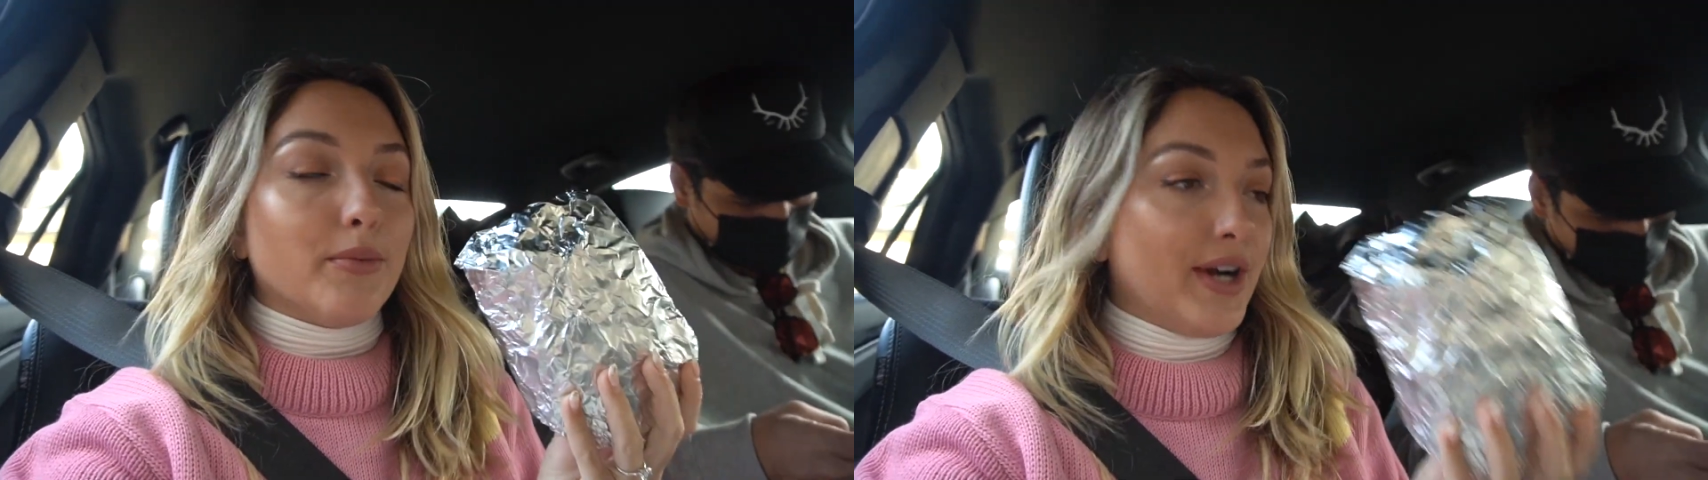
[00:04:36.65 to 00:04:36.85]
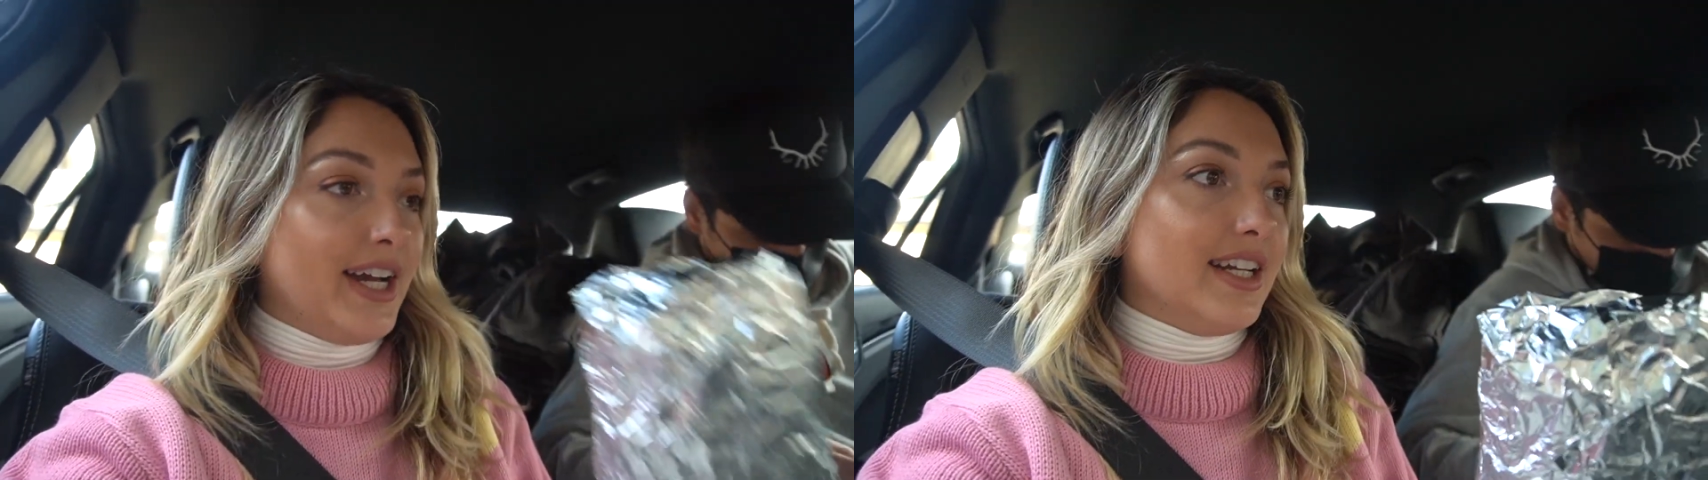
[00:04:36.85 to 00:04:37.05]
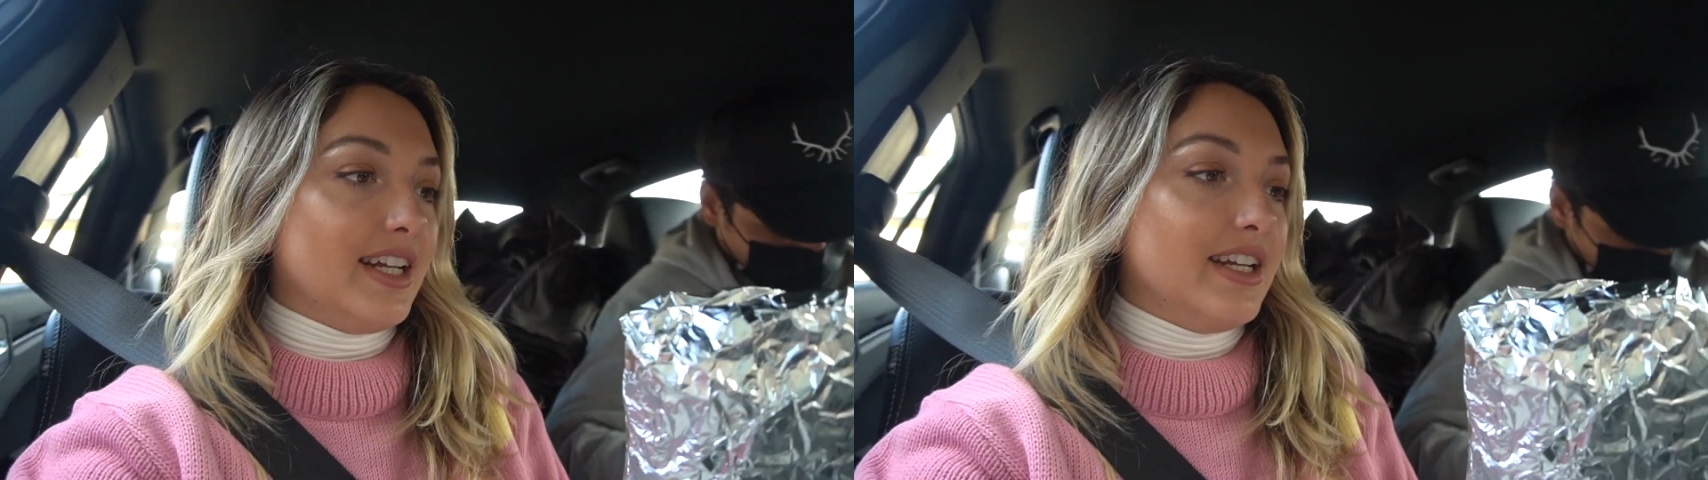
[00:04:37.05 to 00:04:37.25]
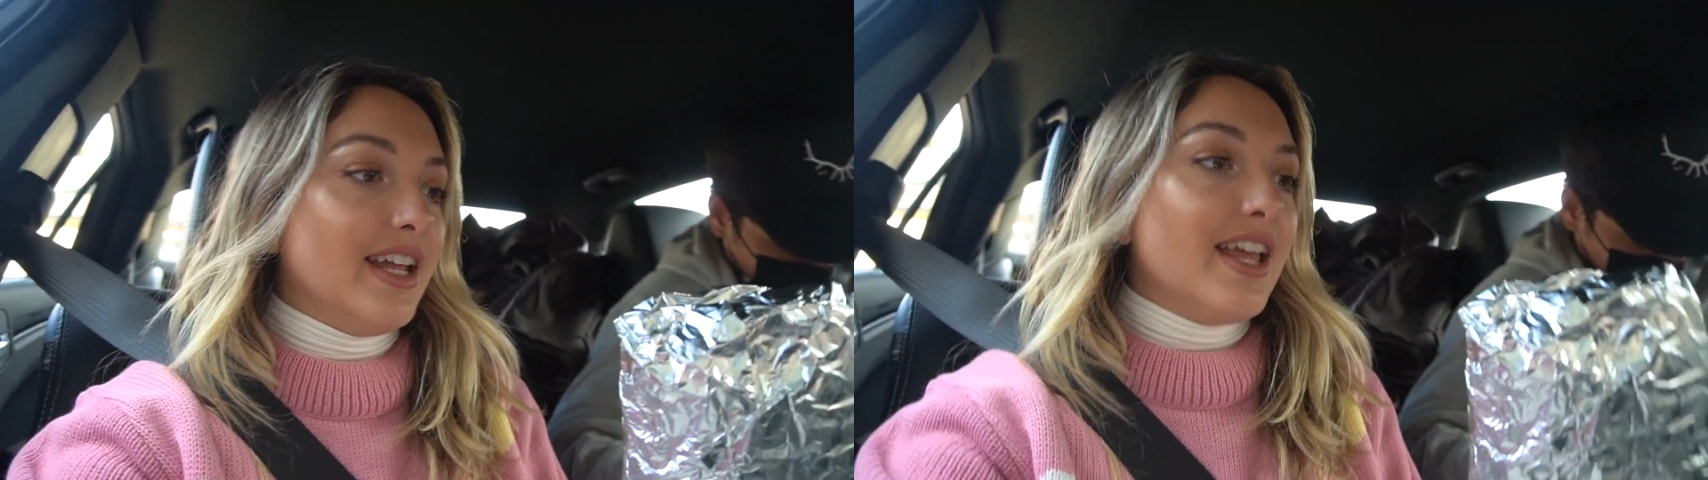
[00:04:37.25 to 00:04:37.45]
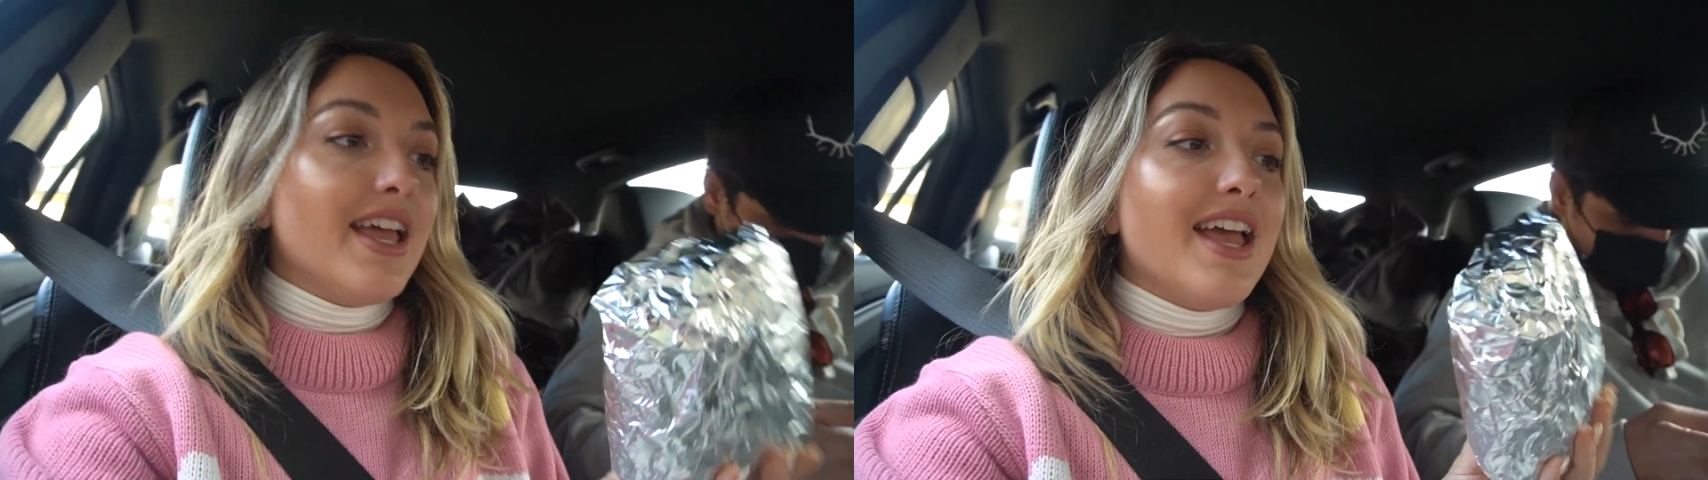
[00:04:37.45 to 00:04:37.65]
Brandon.
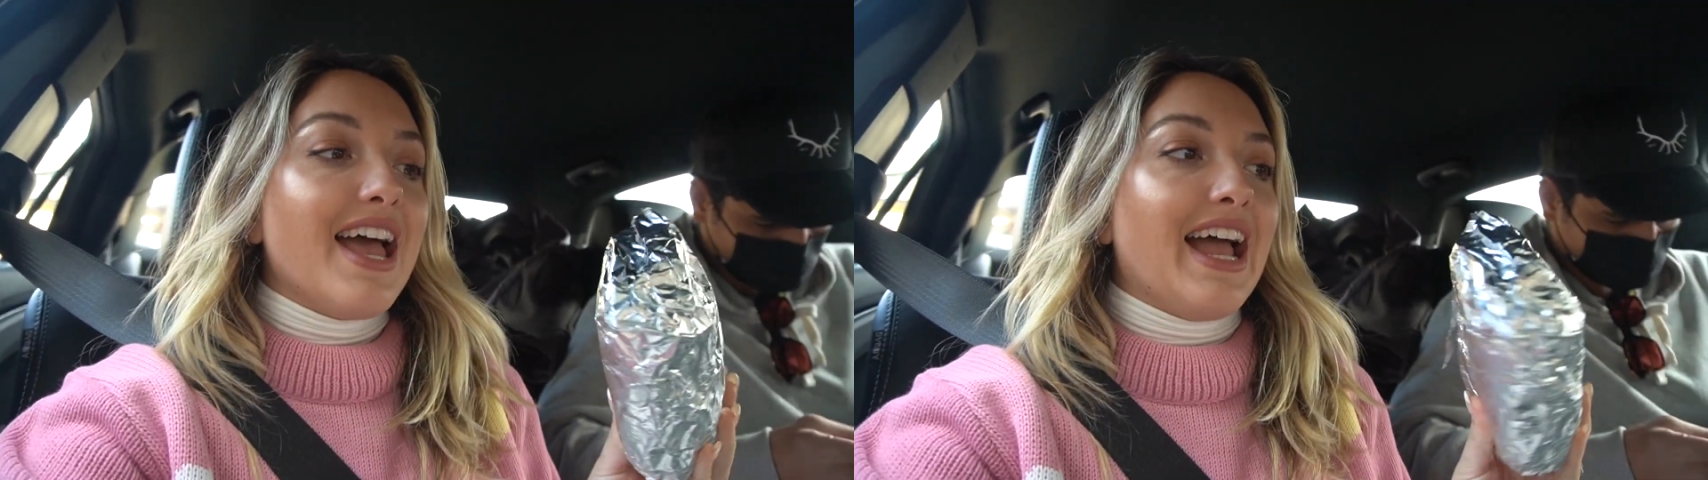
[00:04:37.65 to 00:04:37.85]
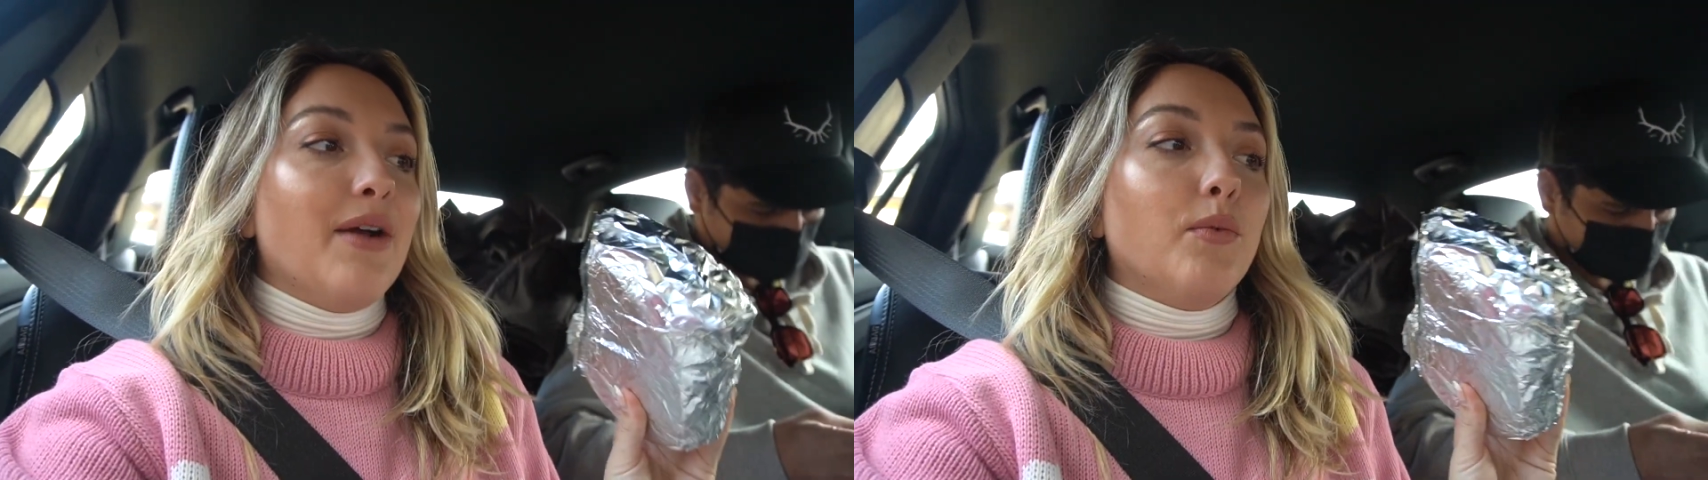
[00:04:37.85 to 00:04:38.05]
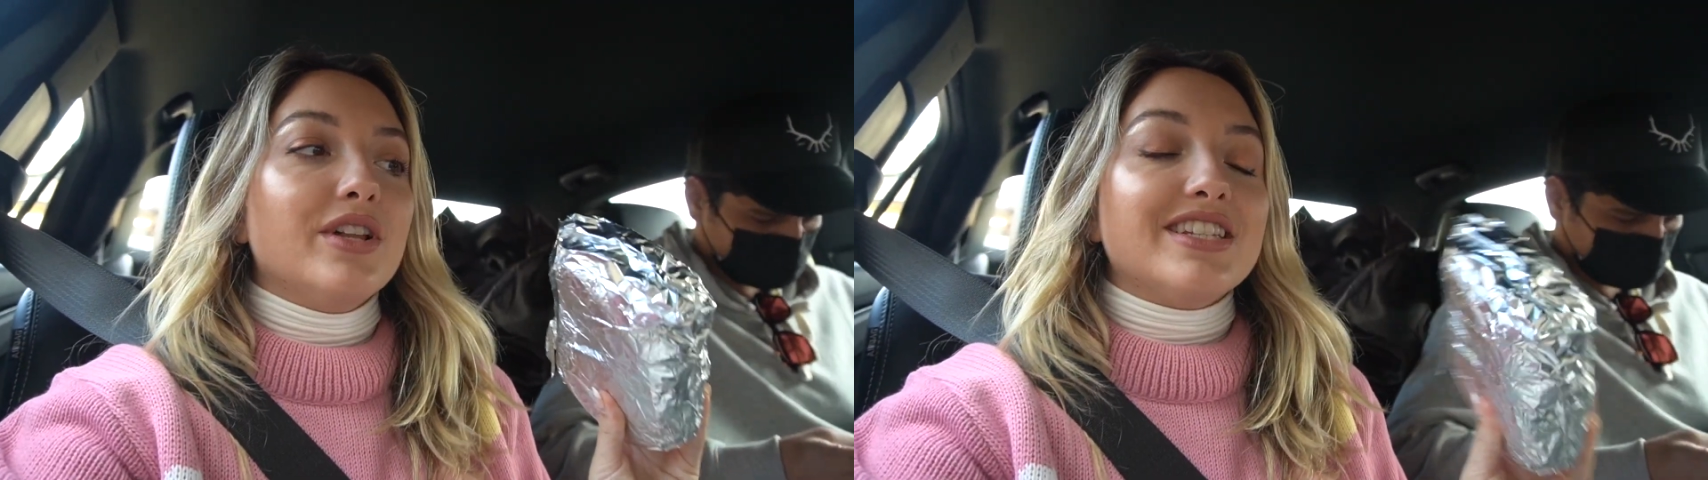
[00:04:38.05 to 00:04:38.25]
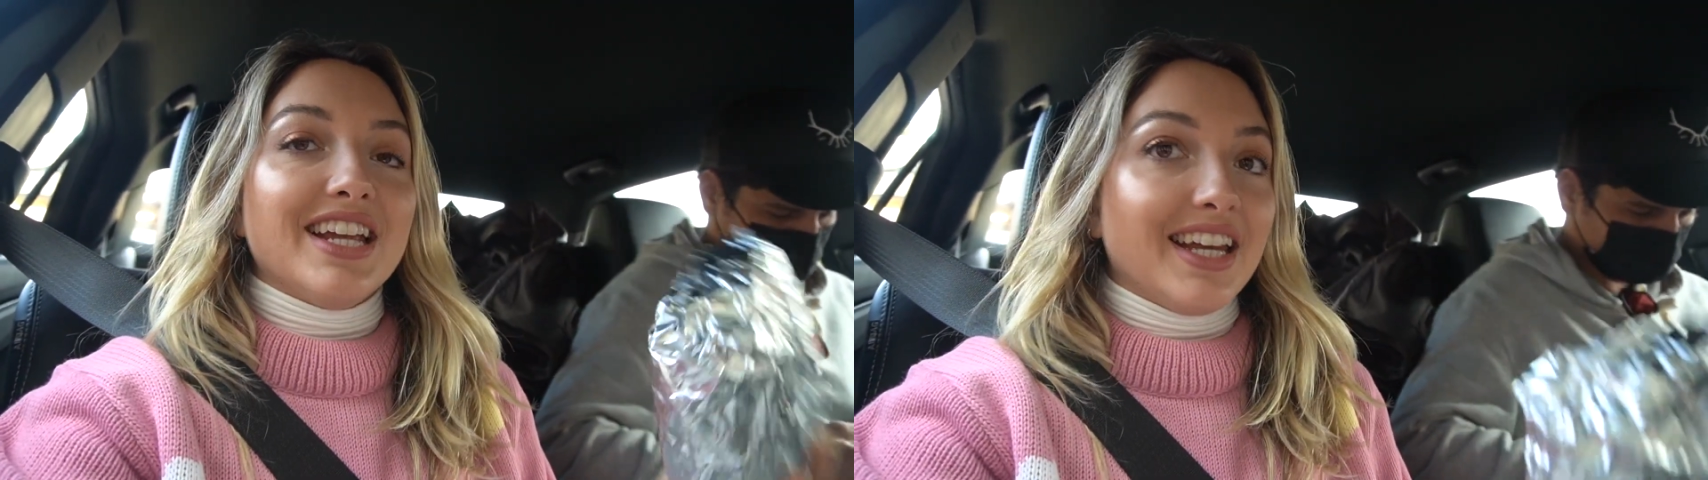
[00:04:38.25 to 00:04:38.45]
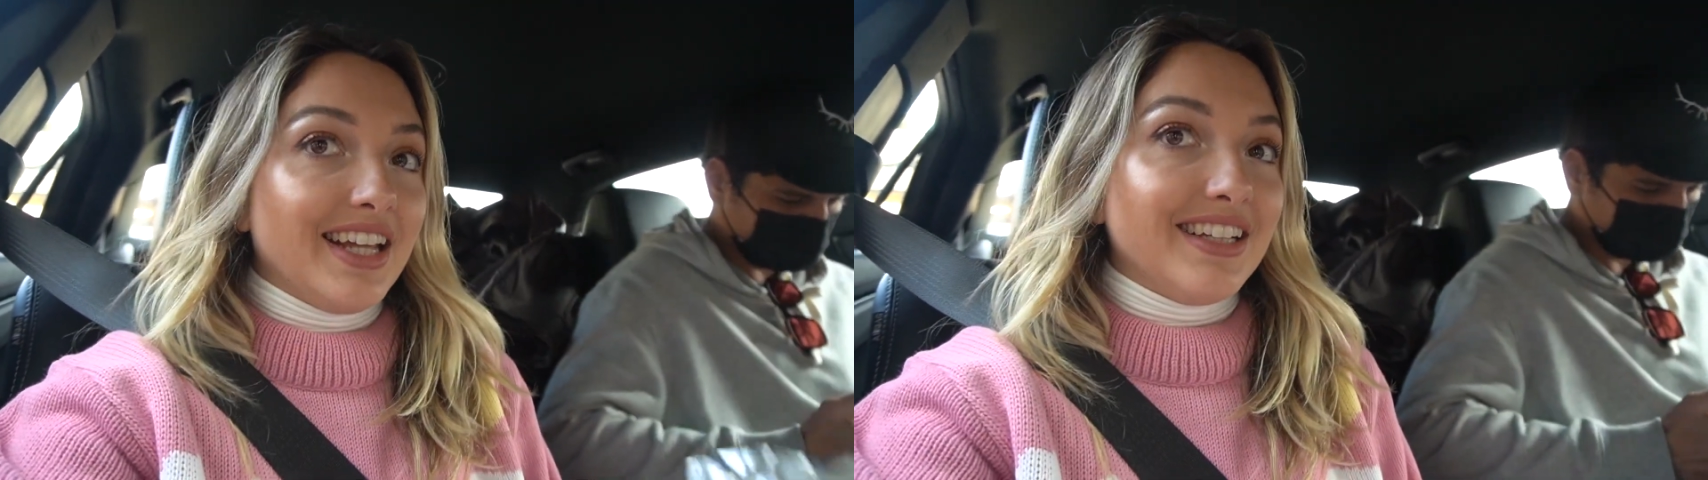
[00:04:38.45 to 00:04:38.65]
And what's
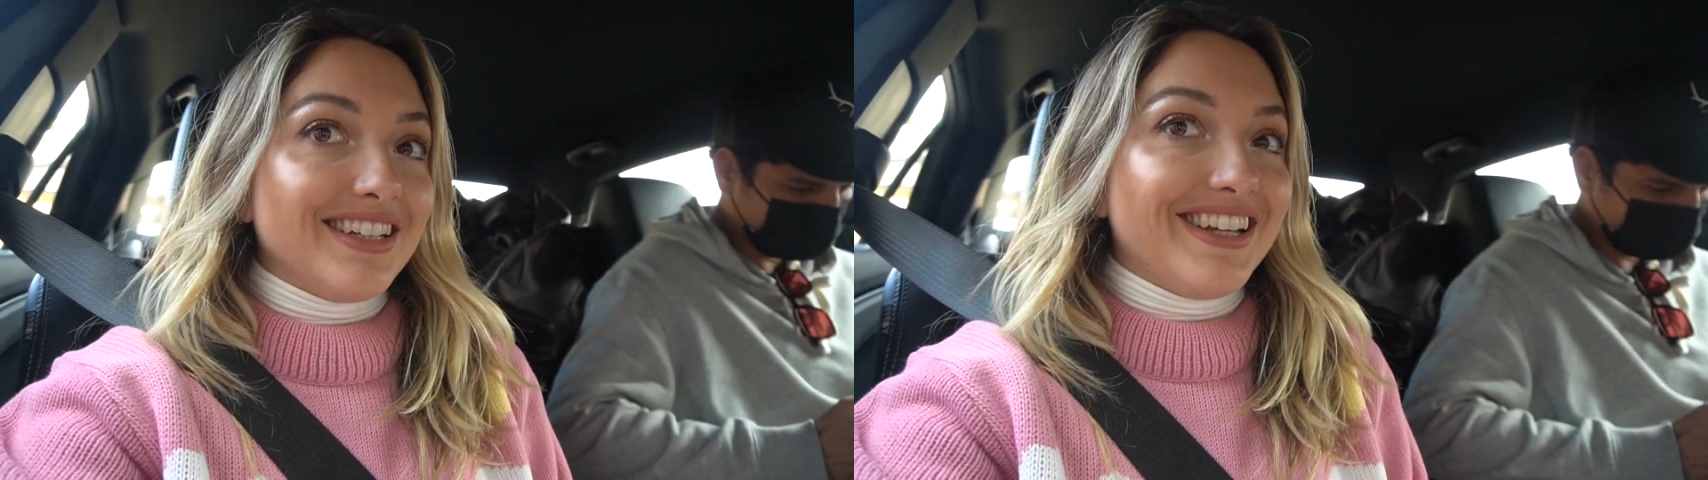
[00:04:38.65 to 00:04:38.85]
in it?